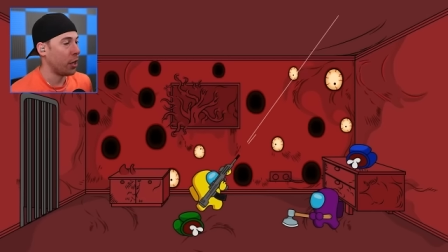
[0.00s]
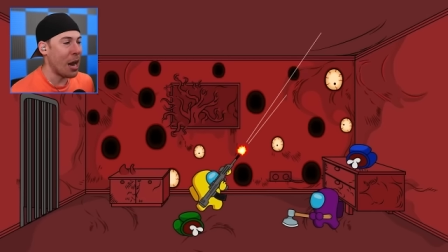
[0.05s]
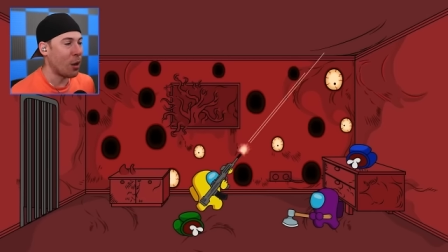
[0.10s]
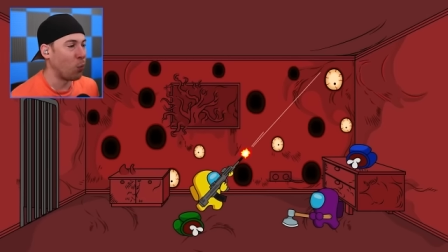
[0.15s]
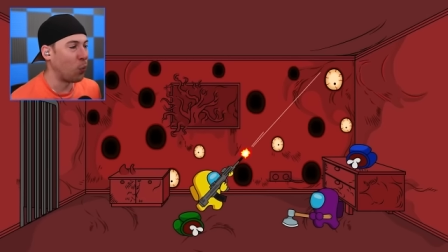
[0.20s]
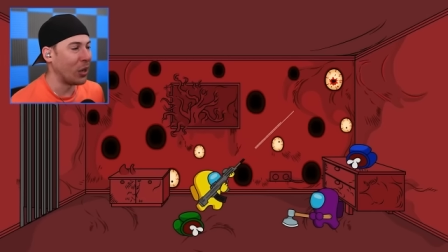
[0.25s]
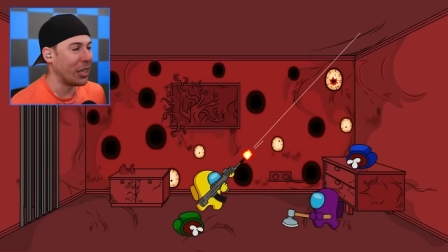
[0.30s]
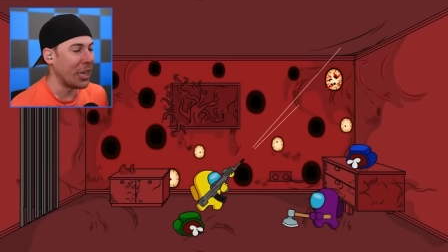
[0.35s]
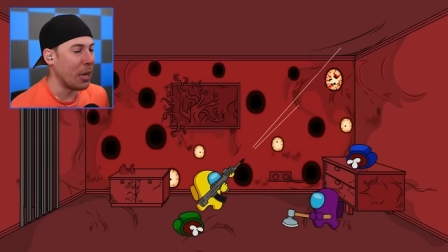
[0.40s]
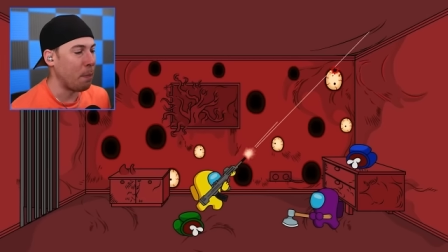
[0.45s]
I
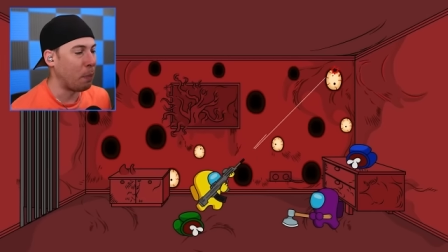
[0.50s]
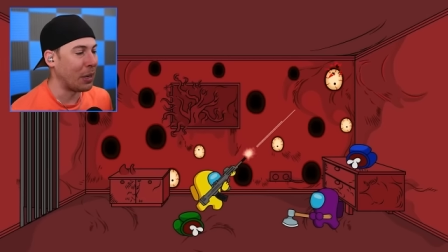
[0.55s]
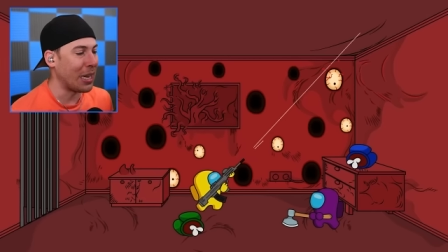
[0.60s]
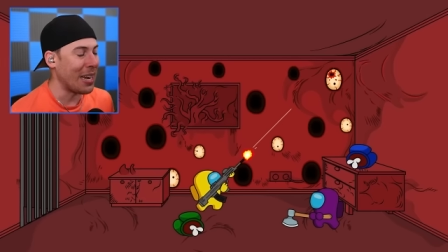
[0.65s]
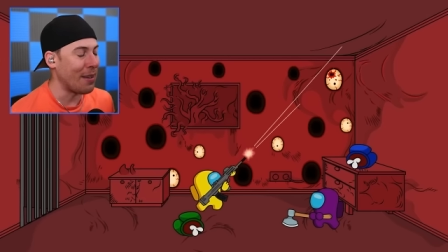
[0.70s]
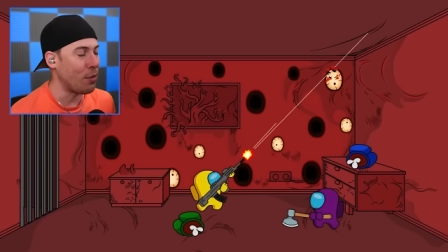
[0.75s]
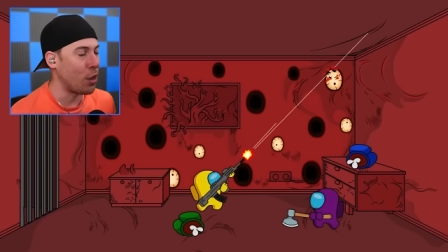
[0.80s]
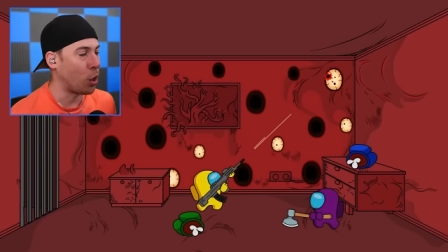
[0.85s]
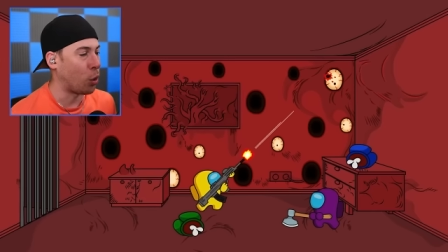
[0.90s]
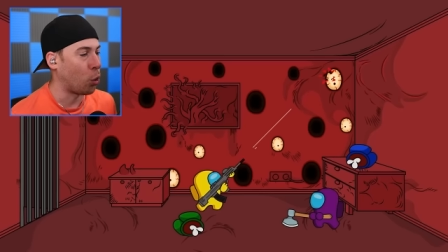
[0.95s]
really
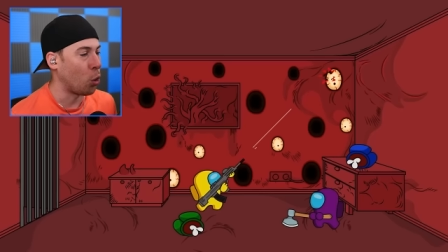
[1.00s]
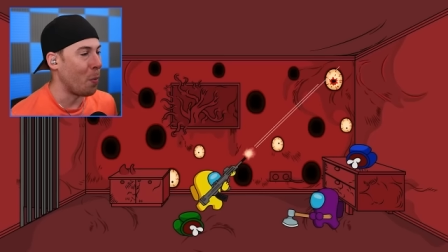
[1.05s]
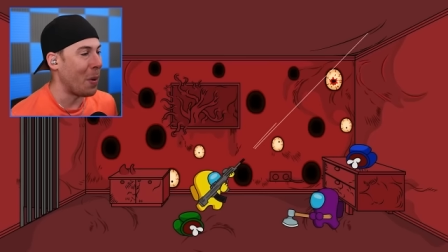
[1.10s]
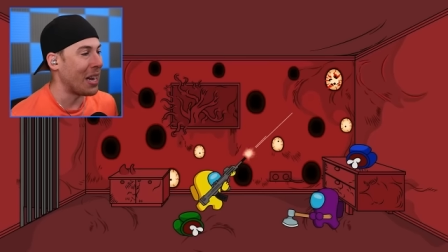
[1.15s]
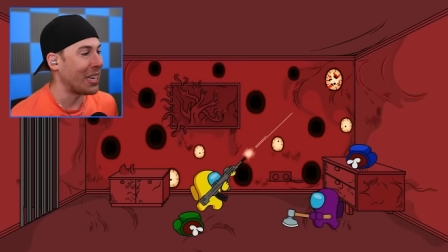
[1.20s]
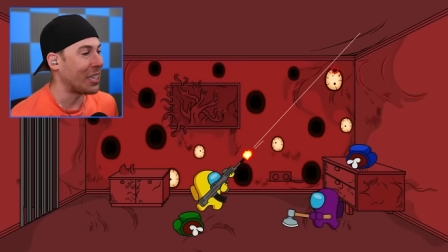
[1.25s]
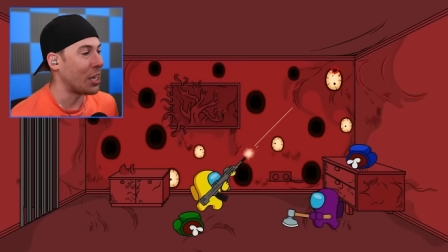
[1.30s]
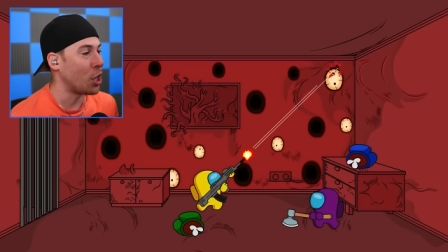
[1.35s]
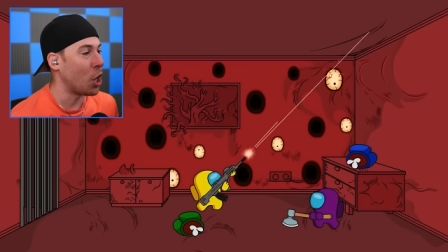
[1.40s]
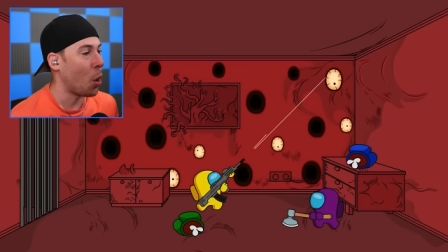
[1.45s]
believe the
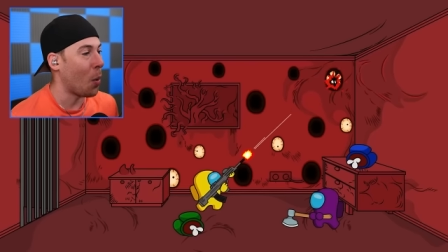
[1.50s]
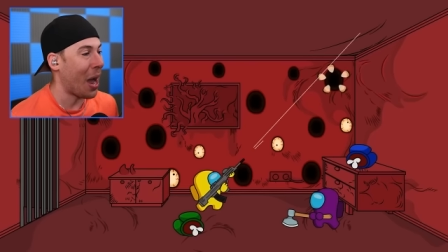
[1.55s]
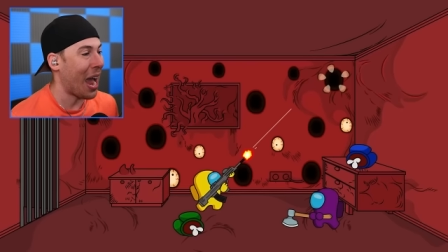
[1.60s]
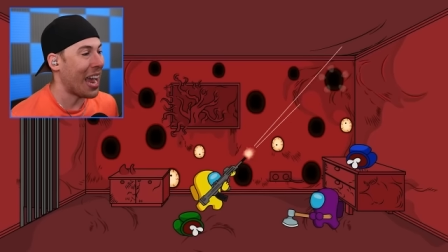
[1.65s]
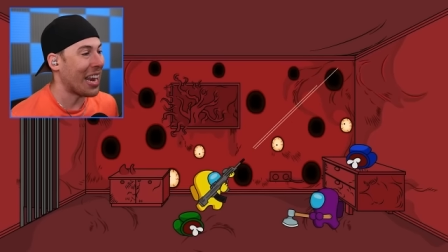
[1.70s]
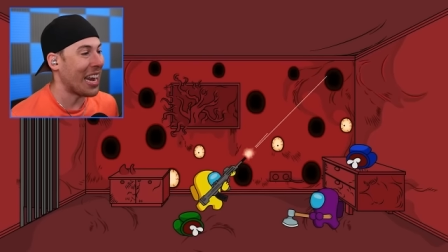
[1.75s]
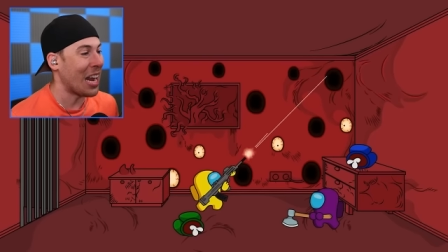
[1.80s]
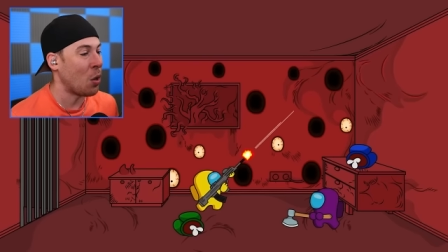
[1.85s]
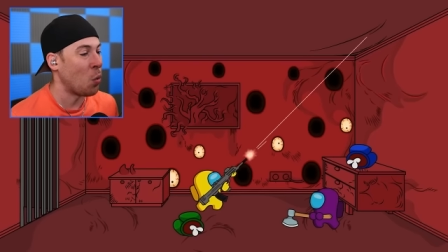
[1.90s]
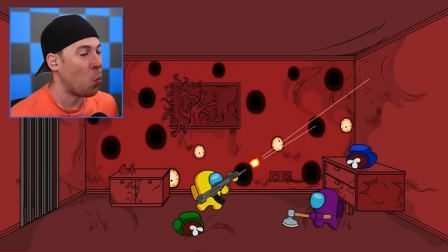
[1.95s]
crewmates can go
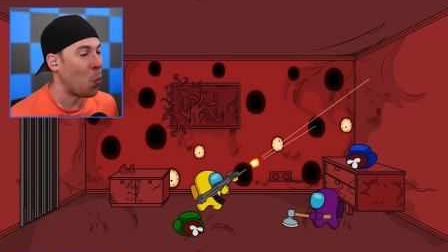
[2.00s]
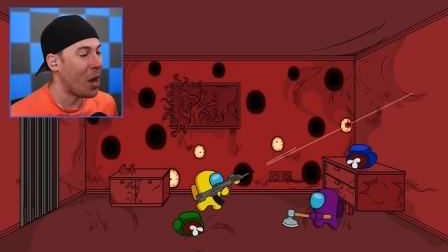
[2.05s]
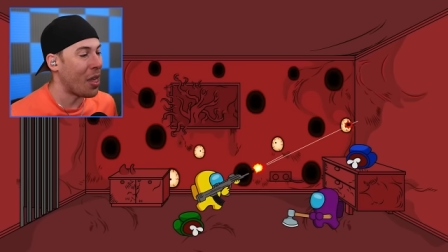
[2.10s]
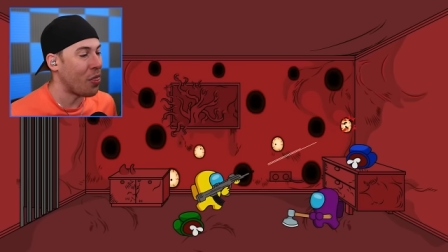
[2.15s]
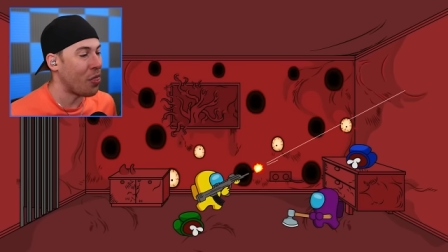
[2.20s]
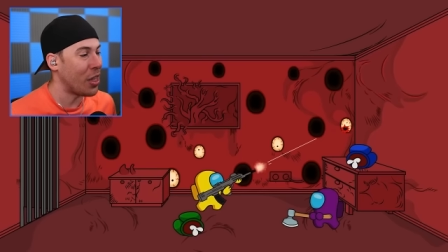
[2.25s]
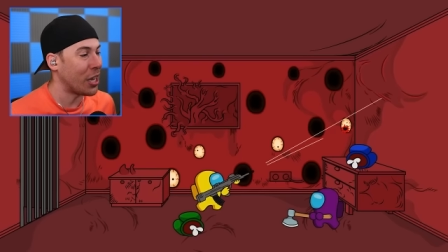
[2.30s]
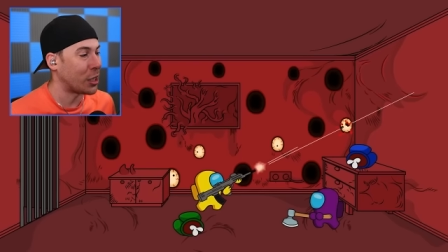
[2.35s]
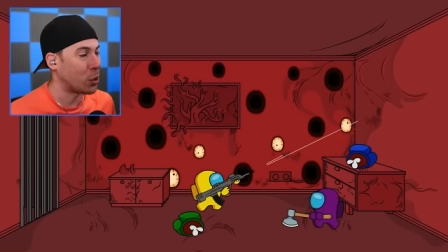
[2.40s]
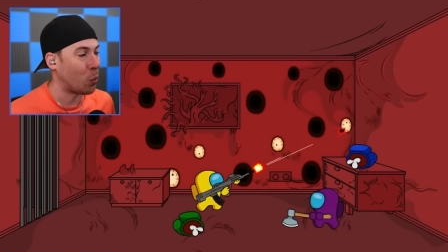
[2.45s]
ahead and
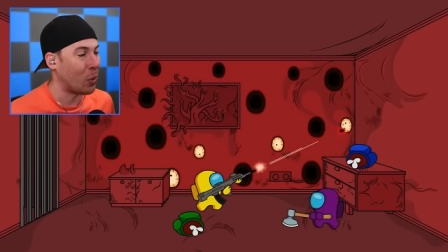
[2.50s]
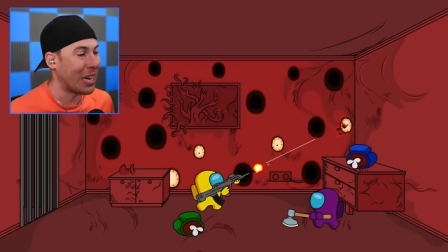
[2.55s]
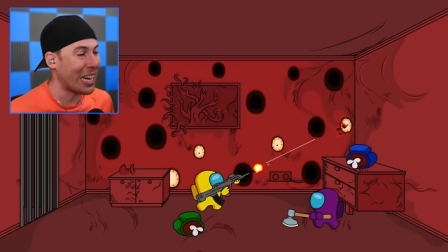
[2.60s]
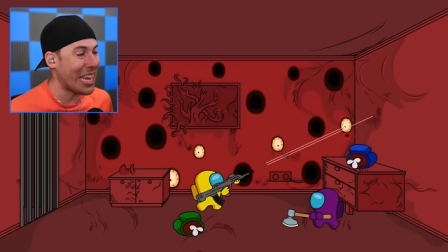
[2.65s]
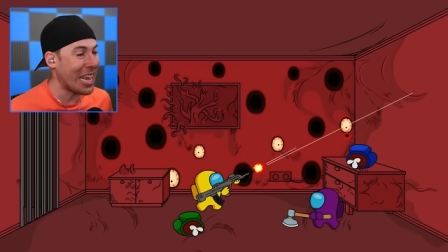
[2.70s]
win this one,